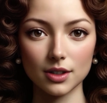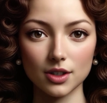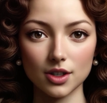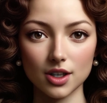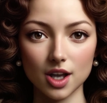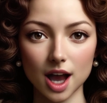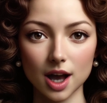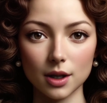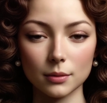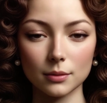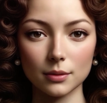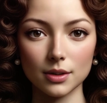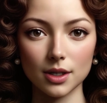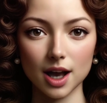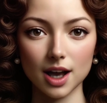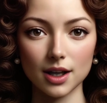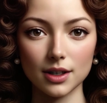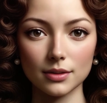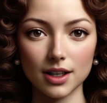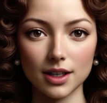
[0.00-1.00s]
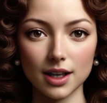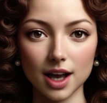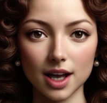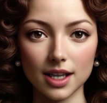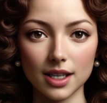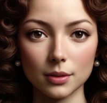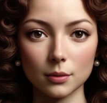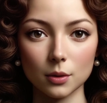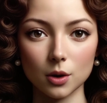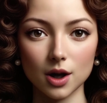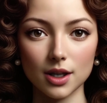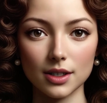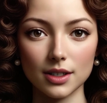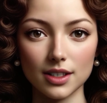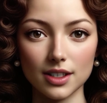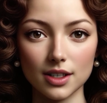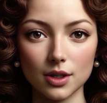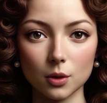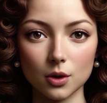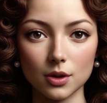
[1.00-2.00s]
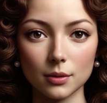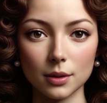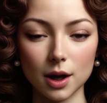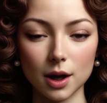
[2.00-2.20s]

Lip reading: James. His presence was